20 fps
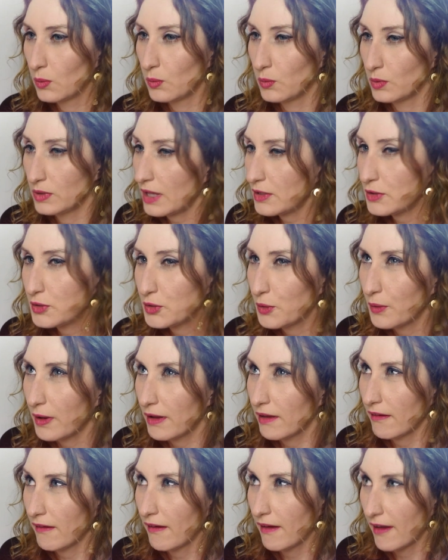Well, now you know
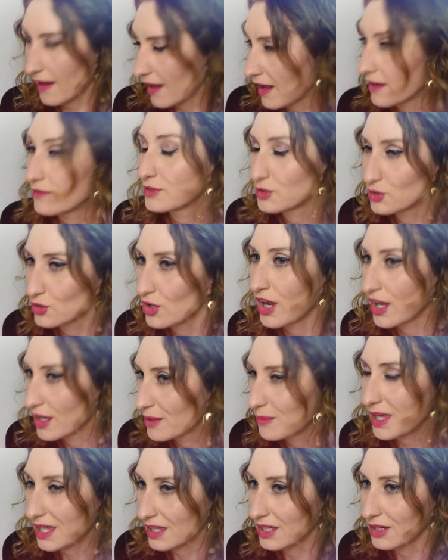I have to try
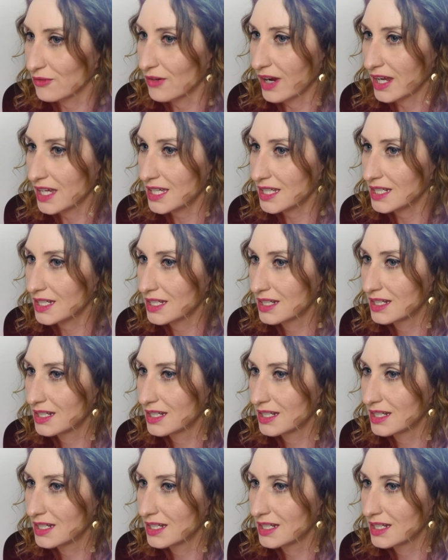and make it, right?